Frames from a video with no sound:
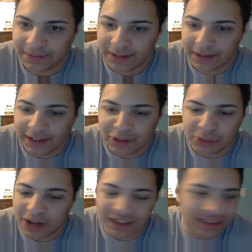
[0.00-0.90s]
Because we're
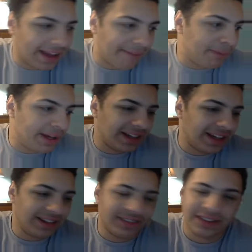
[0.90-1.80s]
not going to get big
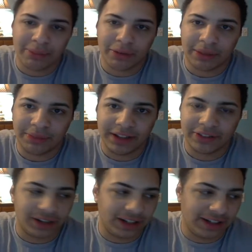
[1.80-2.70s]
case number
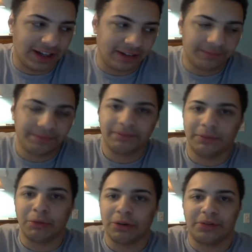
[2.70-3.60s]
updates right now.
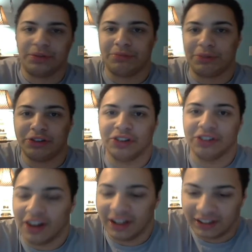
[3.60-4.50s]
We're just
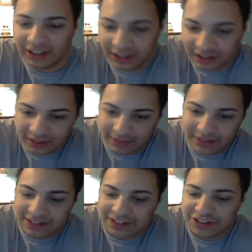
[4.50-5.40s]
not.
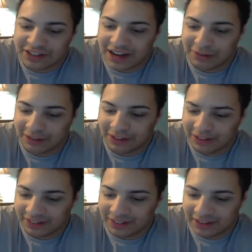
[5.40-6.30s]
That's just how it
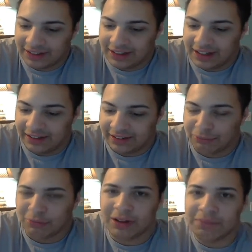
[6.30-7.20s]
is. It's
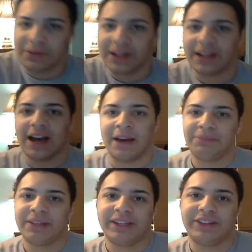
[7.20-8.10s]
one big
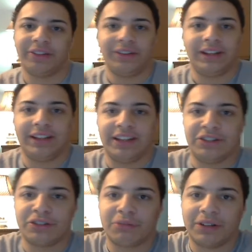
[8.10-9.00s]
update during
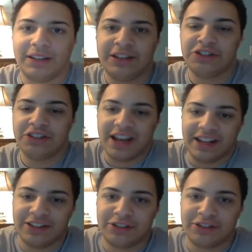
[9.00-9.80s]
each day, each